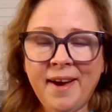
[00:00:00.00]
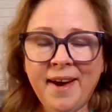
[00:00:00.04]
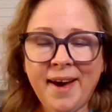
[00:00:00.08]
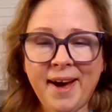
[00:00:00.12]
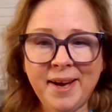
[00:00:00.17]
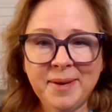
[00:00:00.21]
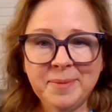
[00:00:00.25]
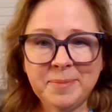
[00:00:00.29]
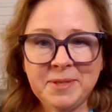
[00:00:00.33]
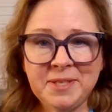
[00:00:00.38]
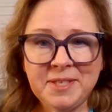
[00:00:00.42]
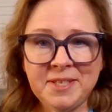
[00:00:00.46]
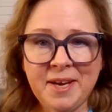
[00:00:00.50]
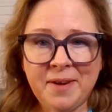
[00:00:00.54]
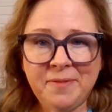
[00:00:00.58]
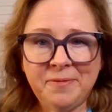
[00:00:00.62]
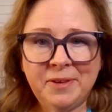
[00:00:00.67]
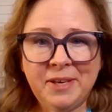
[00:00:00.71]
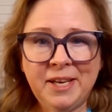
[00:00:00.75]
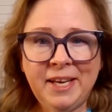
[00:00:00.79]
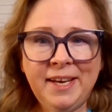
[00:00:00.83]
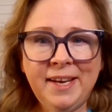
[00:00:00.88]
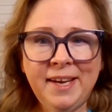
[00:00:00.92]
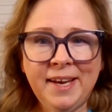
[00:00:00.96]
I'm
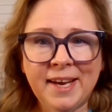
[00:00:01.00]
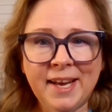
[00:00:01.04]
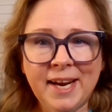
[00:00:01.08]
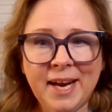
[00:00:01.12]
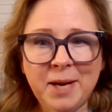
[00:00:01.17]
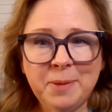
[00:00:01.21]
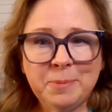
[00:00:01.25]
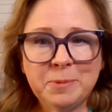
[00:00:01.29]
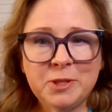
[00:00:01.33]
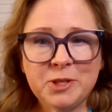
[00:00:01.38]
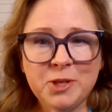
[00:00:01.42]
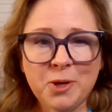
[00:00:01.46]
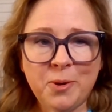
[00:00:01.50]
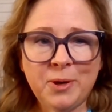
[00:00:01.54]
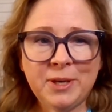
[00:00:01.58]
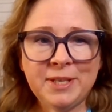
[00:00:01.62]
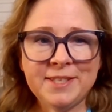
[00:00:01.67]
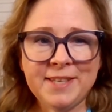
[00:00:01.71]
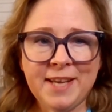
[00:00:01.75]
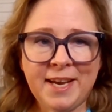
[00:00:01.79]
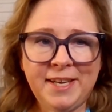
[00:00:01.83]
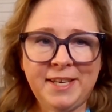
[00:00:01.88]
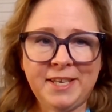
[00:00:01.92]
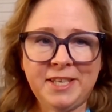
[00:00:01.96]
Stephanie and I'm so
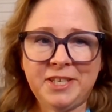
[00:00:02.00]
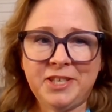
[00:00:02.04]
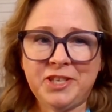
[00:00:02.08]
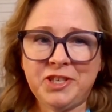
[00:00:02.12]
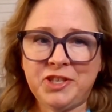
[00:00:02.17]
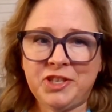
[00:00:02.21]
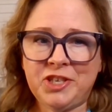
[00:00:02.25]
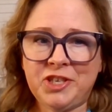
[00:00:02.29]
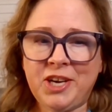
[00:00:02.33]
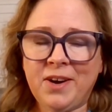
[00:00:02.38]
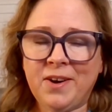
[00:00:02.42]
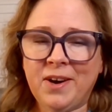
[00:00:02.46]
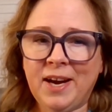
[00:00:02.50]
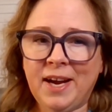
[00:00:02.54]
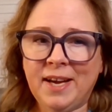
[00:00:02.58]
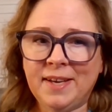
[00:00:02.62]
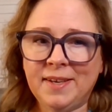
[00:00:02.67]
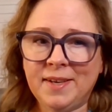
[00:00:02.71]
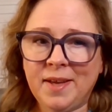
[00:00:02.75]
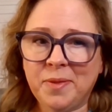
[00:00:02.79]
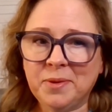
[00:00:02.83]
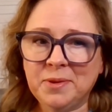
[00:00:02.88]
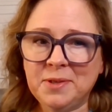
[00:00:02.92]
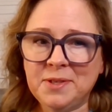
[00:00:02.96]
excited to share
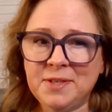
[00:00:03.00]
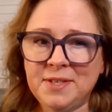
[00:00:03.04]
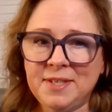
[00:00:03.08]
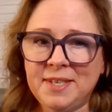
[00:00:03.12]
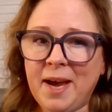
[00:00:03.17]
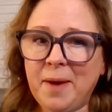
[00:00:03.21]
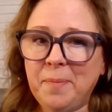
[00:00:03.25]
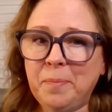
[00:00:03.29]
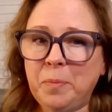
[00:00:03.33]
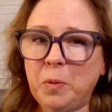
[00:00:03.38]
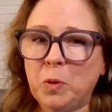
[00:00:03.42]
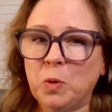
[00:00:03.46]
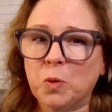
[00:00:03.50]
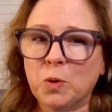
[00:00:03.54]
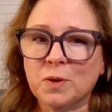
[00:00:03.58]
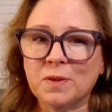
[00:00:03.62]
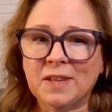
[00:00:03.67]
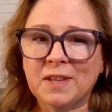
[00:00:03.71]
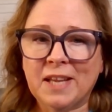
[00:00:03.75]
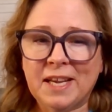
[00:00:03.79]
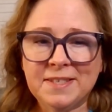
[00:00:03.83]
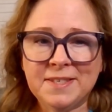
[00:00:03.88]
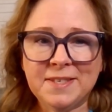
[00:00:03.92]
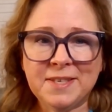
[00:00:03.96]
another step or
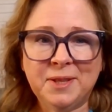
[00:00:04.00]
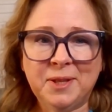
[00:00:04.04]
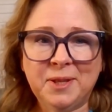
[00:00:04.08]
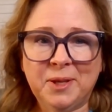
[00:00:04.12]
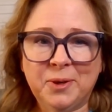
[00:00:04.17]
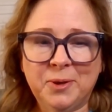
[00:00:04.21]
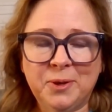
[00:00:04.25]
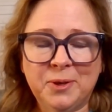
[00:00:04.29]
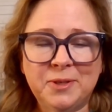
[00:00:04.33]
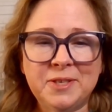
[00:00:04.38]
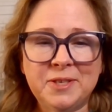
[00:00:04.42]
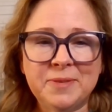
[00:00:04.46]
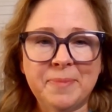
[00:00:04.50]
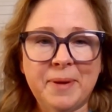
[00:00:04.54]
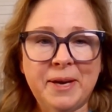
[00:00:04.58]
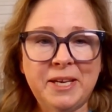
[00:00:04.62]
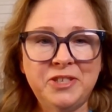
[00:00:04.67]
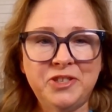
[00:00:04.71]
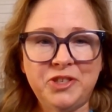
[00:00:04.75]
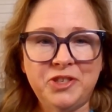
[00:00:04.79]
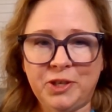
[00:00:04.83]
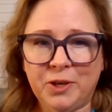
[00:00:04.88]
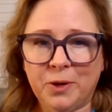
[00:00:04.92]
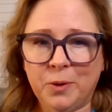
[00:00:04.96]
lesson learned in my
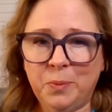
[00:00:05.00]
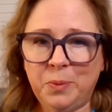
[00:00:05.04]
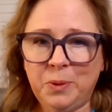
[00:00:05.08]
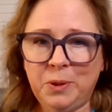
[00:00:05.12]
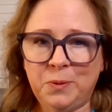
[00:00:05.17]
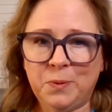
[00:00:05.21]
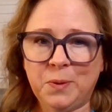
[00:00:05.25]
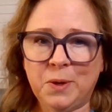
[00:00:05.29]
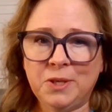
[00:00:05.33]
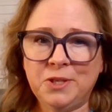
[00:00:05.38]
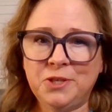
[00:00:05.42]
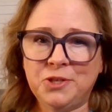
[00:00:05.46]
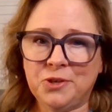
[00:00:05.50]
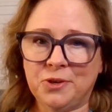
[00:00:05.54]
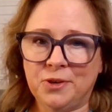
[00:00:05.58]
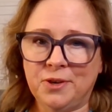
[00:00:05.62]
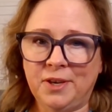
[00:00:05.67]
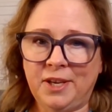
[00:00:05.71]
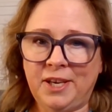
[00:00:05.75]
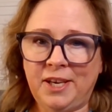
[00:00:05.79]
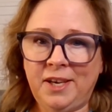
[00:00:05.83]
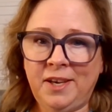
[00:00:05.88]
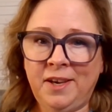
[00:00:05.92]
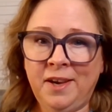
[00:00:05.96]
GLP-1
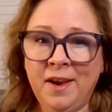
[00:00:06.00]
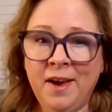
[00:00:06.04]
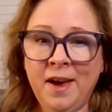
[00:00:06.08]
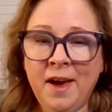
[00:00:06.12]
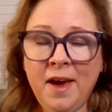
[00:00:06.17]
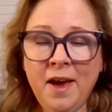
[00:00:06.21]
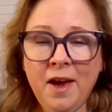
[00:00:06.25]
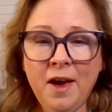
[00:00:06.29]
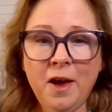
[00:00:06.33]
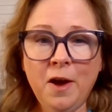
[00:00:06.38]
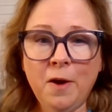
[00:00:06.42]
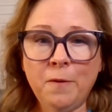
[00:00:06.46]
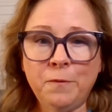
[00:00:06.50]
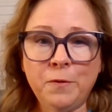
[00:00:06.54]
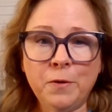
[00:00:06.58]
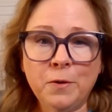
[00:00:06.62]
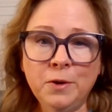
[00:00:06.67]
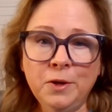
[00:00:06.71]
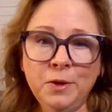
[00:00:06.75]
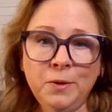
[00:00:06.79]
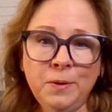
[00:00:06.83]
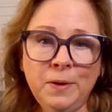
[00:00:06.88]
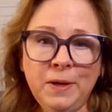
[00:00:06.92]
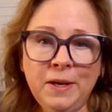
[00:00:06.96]
journey. If you're
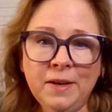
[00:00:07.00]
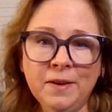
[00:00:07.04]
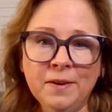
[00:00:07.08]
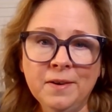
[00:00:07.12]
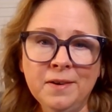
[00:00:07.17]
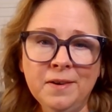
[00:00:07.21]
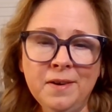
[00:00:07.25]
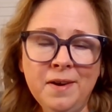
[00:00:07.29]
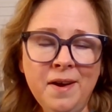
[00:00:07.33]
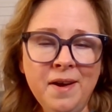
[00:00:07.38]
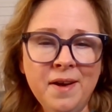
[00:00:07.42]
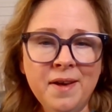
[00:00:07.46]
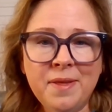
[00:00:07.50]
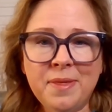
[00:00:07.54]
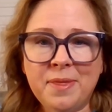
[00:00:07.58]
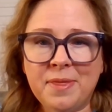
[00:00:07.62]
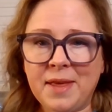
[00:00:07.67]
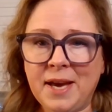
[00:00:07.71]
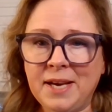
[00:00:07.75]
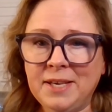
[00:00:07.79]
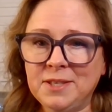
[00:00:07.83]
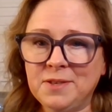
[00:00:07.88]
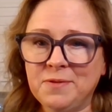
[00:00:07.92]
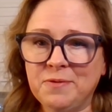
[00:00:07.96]
new here,
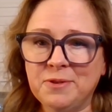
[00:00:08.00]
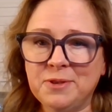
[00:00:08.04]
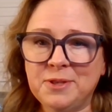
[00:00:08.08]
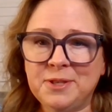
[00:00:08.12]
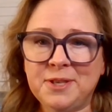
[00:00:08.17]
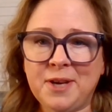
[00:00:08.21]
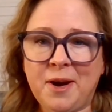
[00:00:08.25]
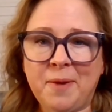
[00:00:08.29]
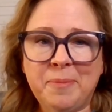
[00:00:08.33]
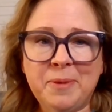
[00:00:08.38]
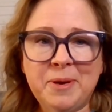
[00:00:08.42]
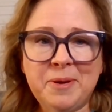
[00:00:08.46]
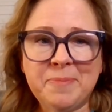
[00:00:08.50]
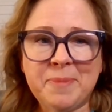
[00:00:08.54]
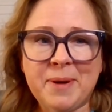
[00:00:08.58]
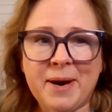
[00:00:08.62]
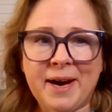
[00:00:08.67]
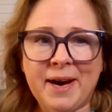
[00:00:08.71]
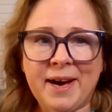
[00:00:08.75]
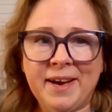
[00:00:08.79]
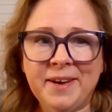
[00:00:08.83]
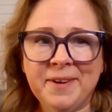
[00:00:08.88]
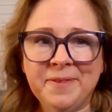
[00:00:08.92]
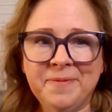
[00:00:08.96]
thanks for stopping
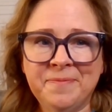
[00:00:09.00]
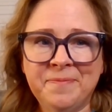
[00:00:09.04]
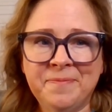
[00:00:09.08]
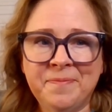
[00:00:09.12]
by.